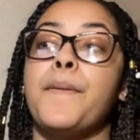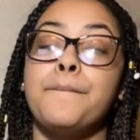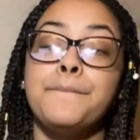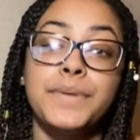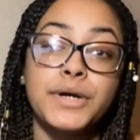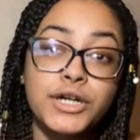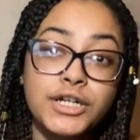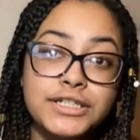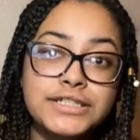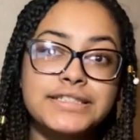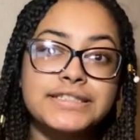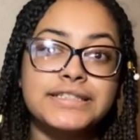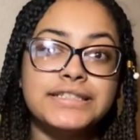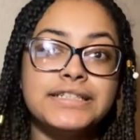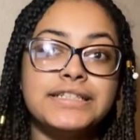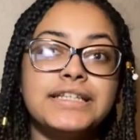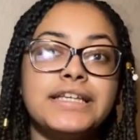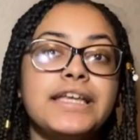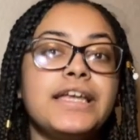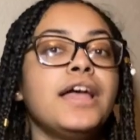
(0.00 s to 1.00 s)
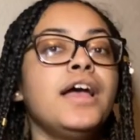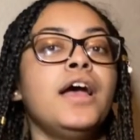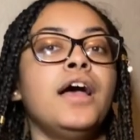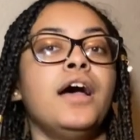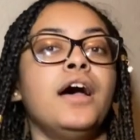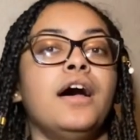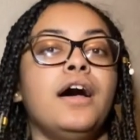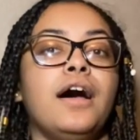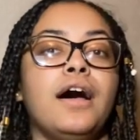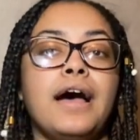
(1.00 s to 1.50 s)
Personally,
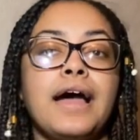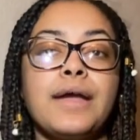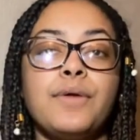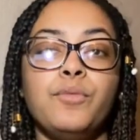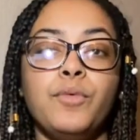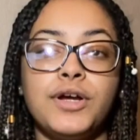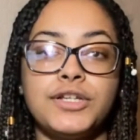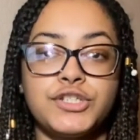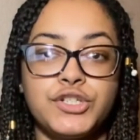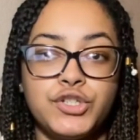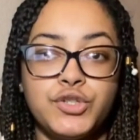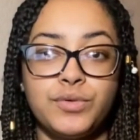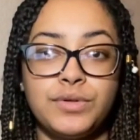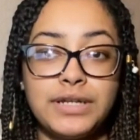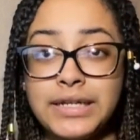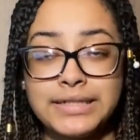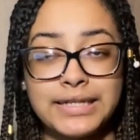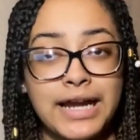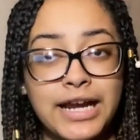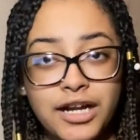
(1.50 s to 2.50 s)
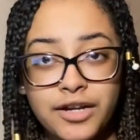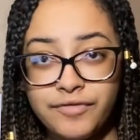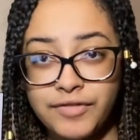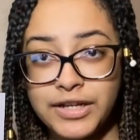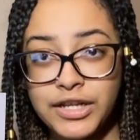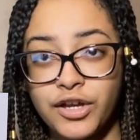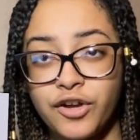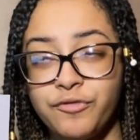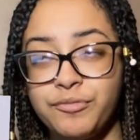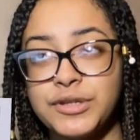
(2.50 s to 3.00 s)
I want to do an entire
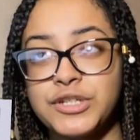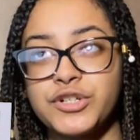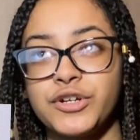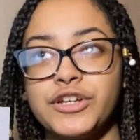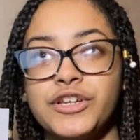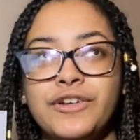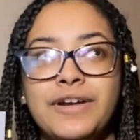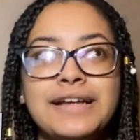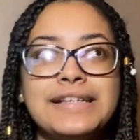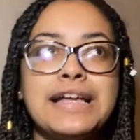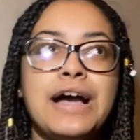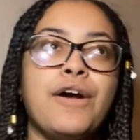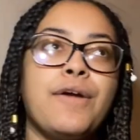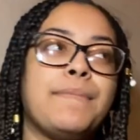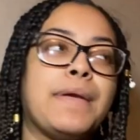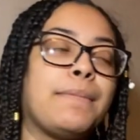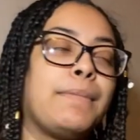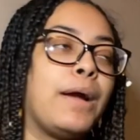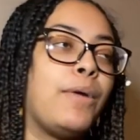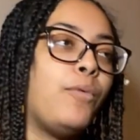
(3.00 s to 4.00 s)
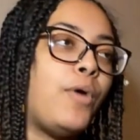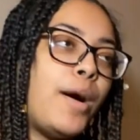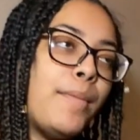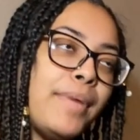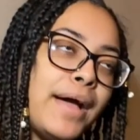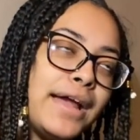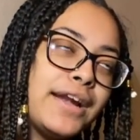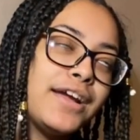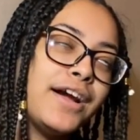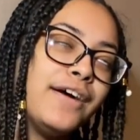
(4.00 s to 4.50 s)
video of me showing you guys how I make my
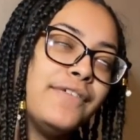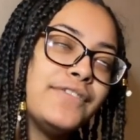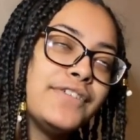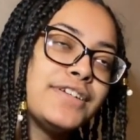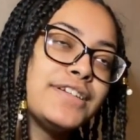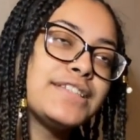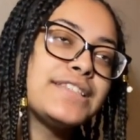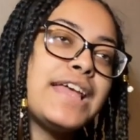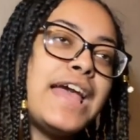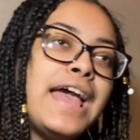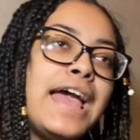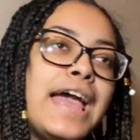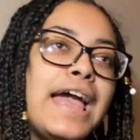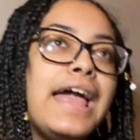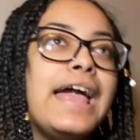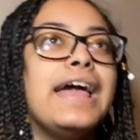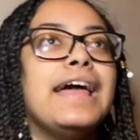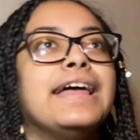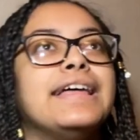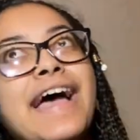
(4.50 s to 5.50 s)
Wattpad covers and